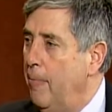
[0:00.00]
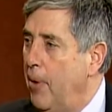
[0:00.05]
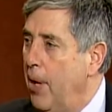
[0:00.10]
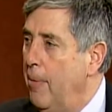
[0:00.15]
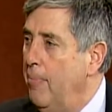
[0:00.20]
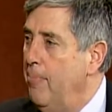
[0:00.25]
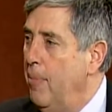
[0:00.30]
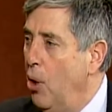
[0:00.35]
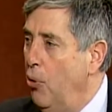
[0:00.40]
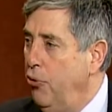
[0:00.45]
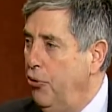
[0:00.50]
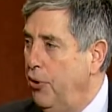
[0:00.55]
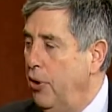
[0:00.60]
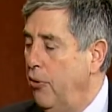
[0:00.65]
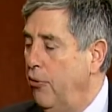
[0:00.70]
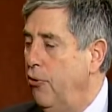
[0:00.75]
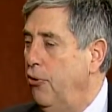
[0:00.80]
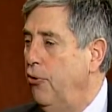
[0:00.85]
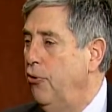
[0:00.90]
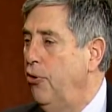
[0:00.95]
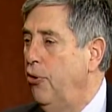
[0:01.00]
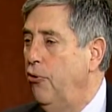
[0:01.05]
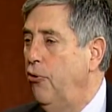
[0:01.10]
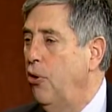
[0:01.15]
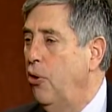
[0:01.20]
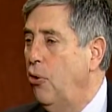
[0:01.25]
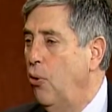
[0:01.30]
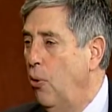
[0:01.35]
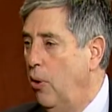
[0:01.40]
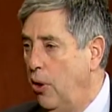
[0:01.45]
In most instances,
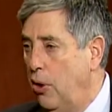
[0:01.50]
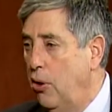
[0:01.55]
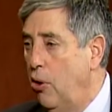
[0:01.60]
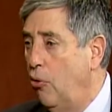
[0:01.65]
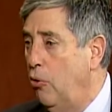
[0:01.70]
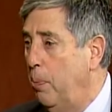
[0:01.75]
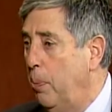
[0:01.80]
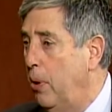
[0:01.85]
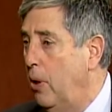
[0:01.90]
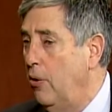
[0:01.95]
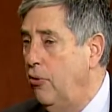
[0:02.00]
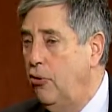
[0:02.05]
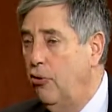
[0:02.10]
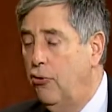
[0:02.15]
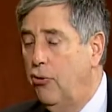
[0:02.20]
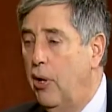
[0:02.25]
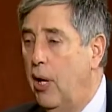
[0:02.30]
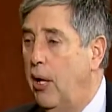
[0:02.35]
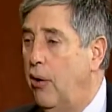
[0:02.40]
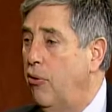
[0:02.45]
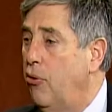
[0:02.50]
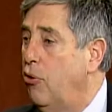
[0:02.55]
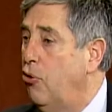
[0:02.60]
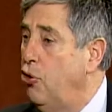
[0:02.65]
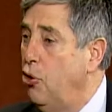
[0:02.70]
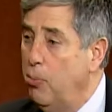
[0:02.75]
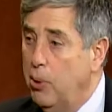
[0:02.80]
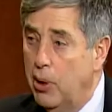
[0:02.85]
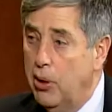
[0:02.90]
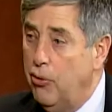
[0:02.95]
they're going to go to places like the
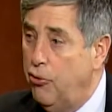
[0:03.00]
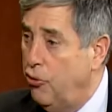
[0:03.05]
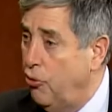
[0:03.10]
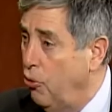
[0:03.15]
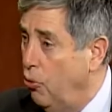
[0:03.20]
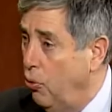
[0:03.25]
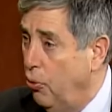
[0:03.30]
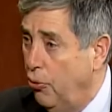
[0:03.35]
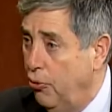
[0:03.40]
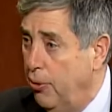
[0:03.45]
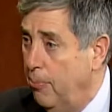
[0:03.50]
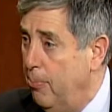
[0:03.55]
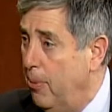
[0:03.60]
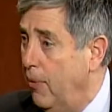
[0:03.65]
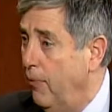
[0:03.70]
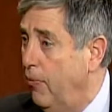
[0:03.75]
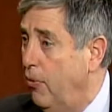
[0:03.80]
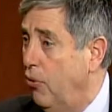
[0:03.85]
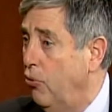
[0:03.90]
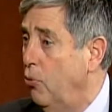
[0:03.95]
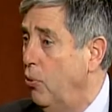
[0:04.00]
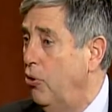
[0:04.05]
Jubilee schools in Memphis,